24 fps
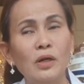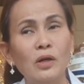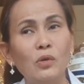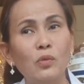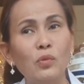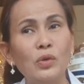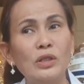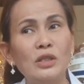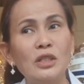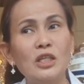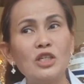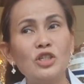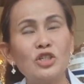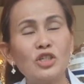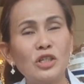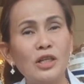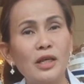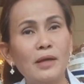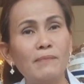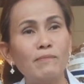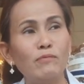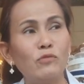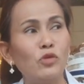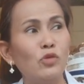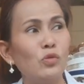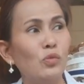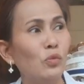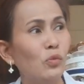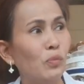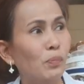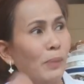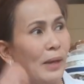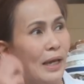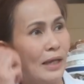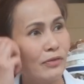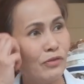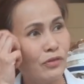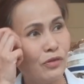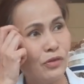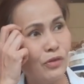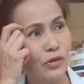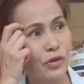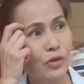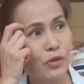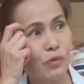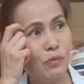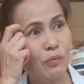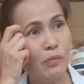We teach them to
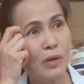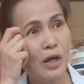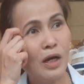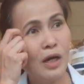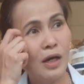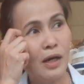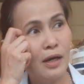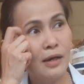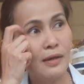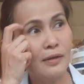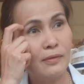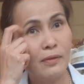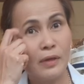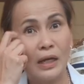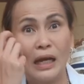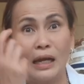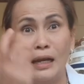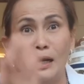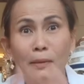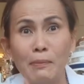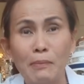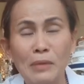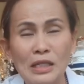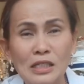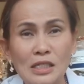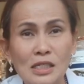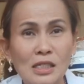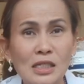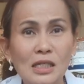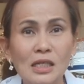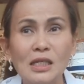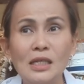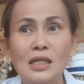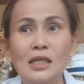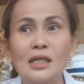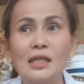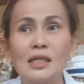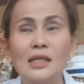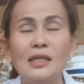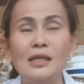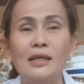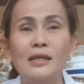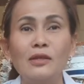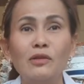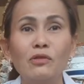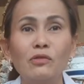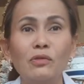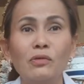better yung mga
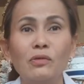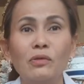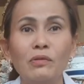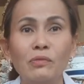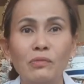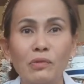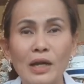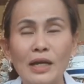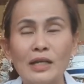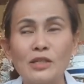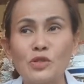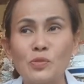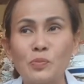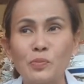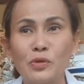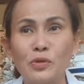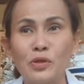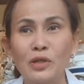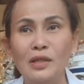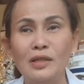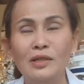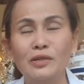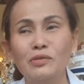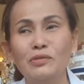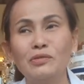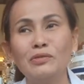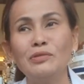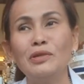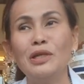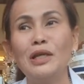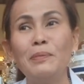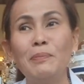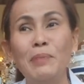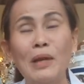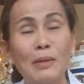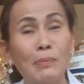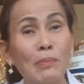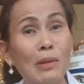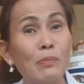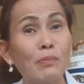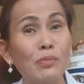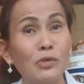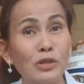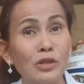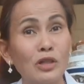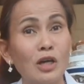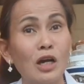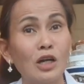kalamansi, yung rice, yung iba-ibang
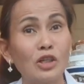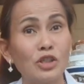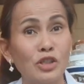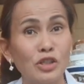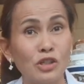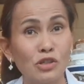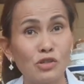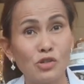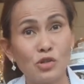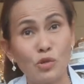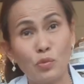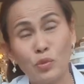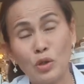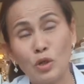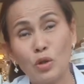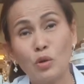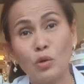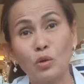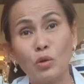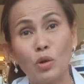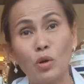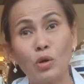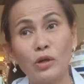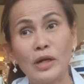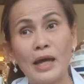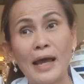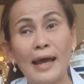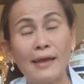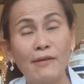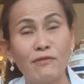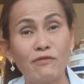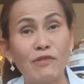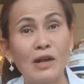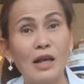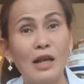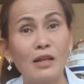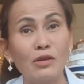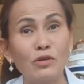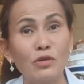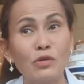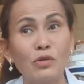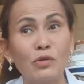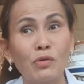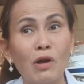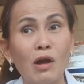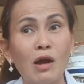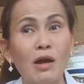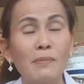production. So we go on high value
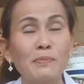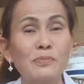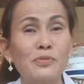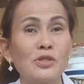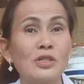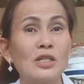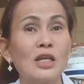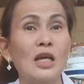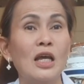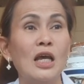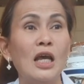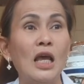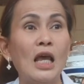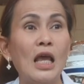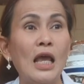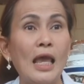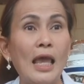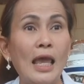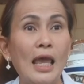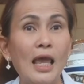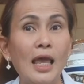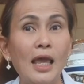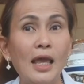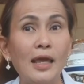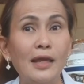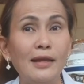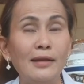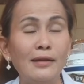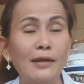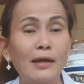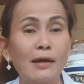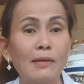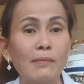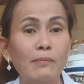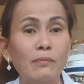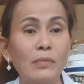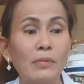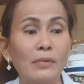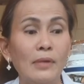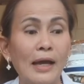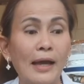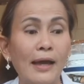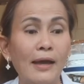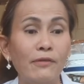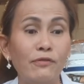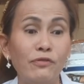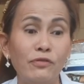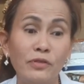crops, and
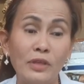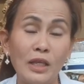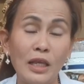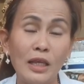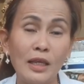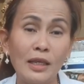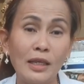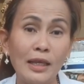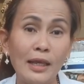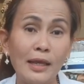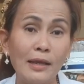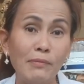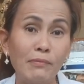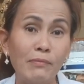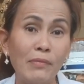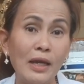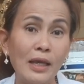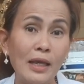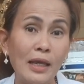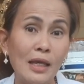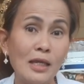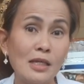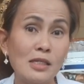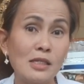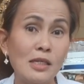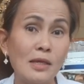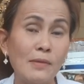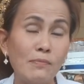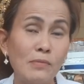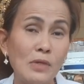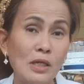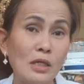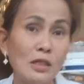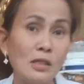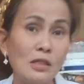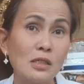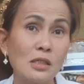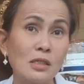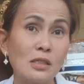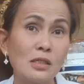I've taken my SMEs